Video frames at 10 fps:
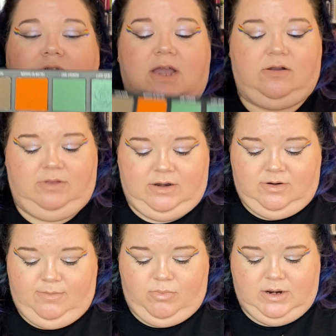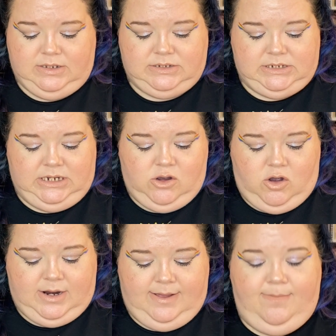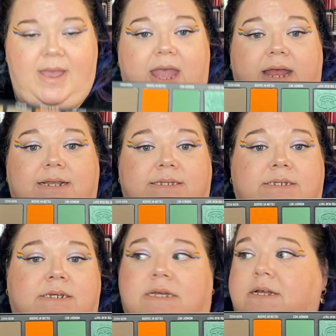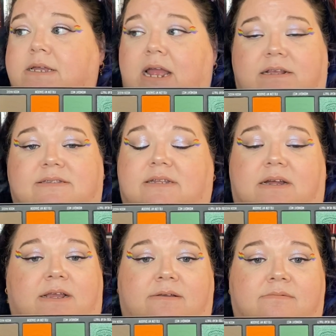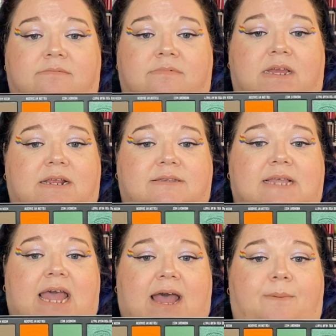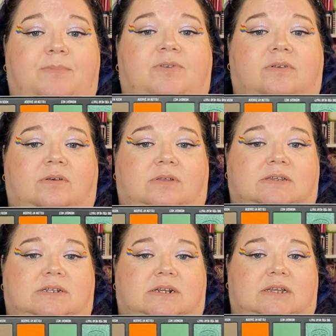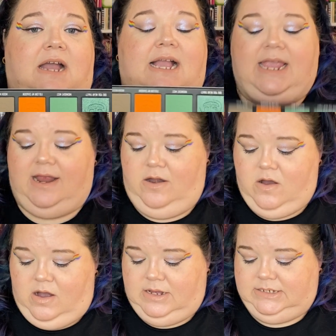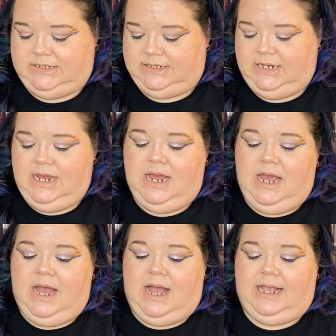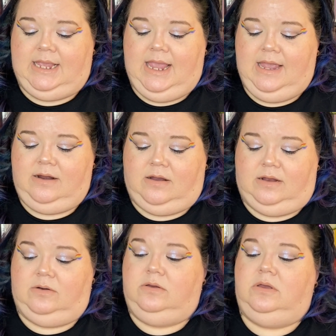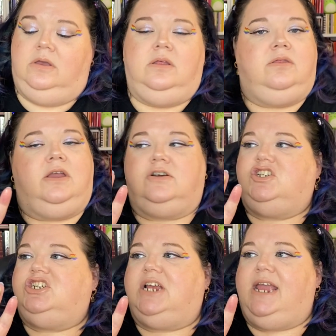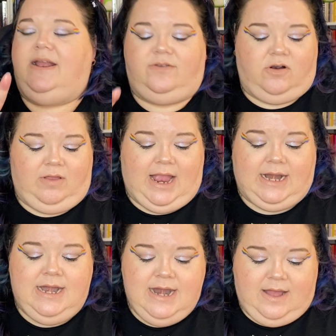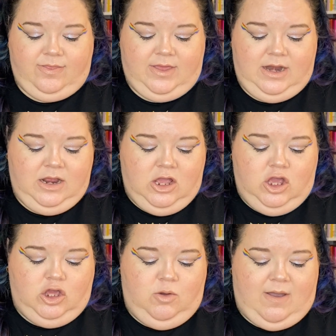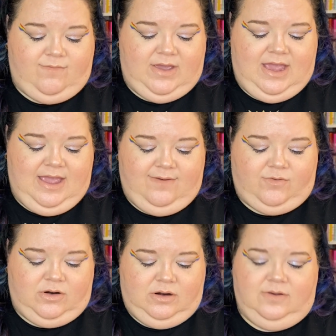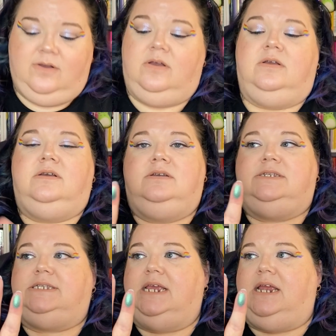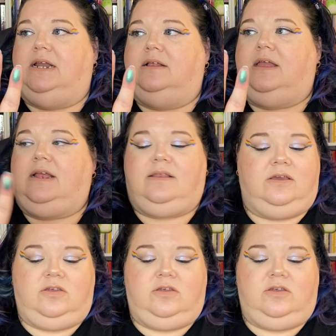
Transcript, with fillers: jack-o'-lantern imprinting on them and it is stunning. It is absolutely stunning. I cannot, I cannot. Their shades are like nothing you have ever seen. Like